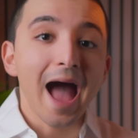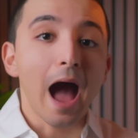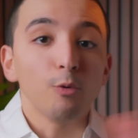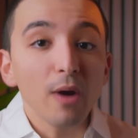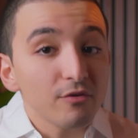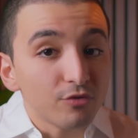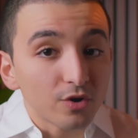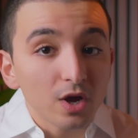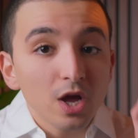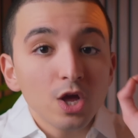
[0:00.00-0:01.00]

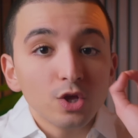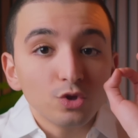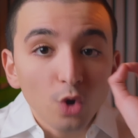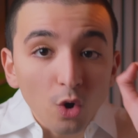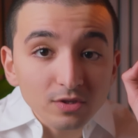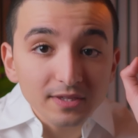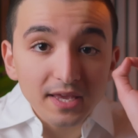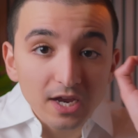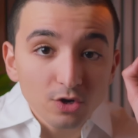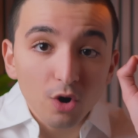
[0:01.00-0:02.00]
However, Don't
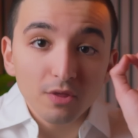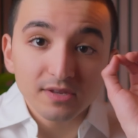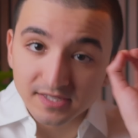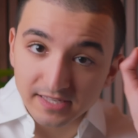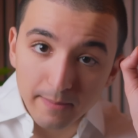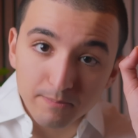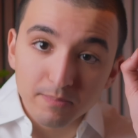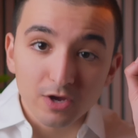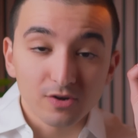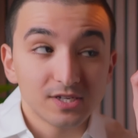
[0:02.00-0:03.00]
ignore this step
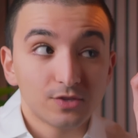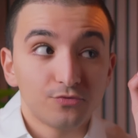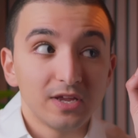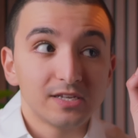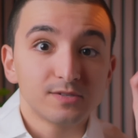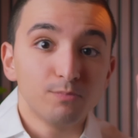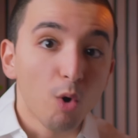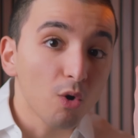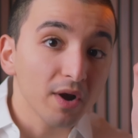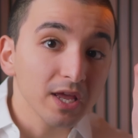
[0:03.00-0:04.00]
because it feels
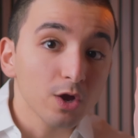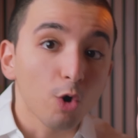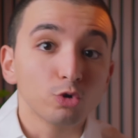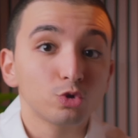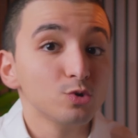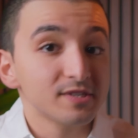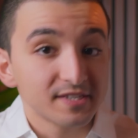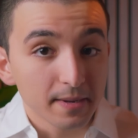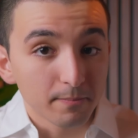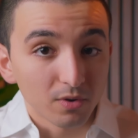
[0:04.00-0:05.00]
boring or too
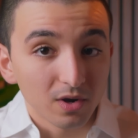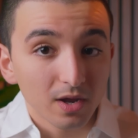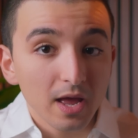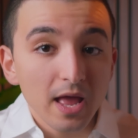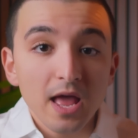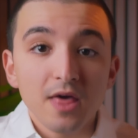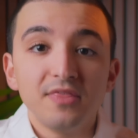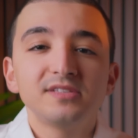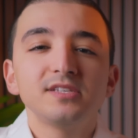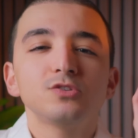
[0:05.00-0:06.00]
simple.
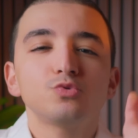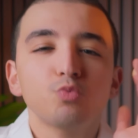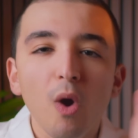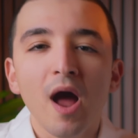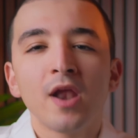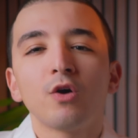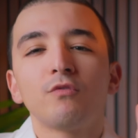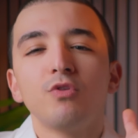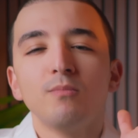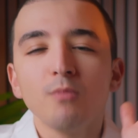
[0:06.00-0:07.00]
This is one
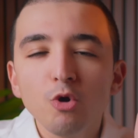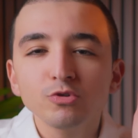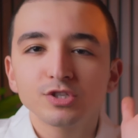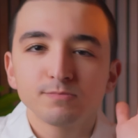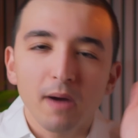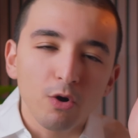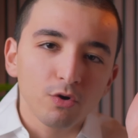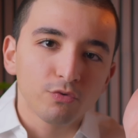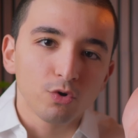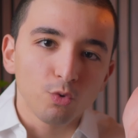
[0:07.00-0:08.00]
of the most
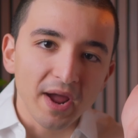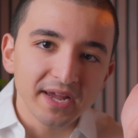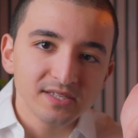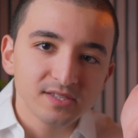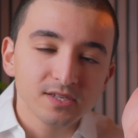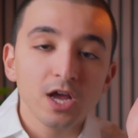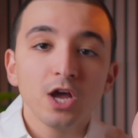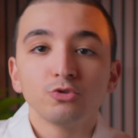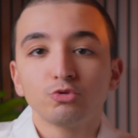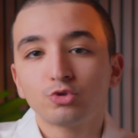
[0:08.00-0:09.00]
powerful ways to